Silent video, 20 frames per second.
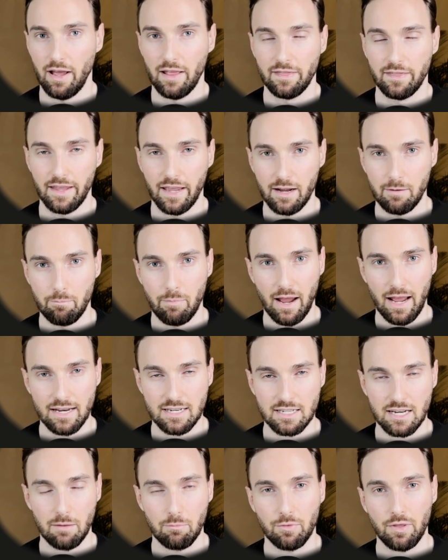and then
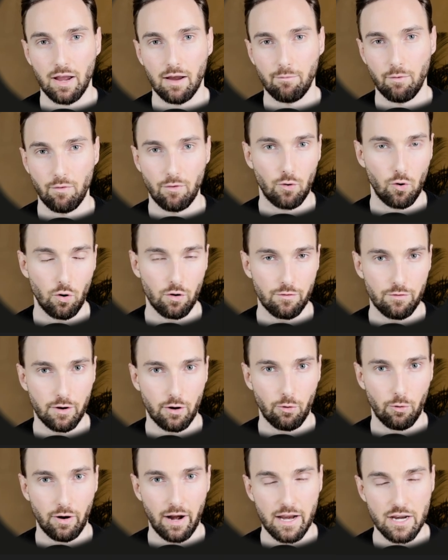pass some type of
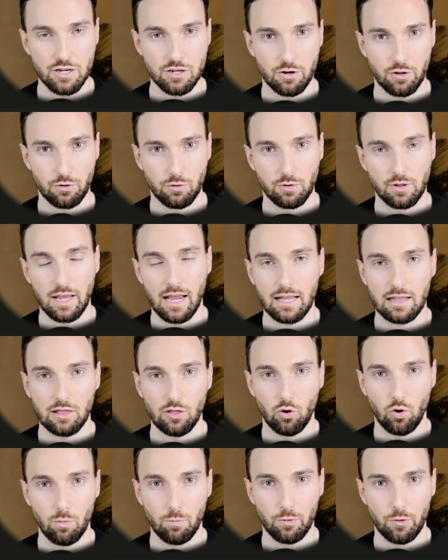configuration to that
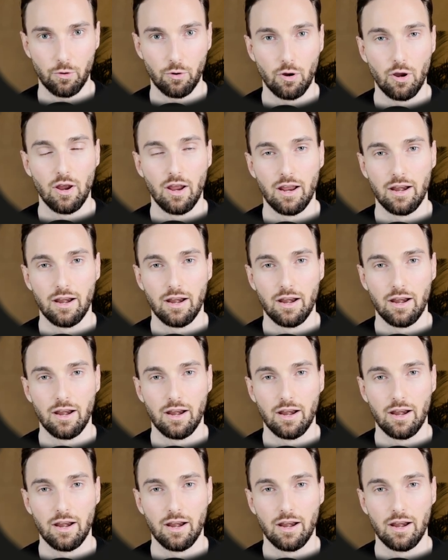loop to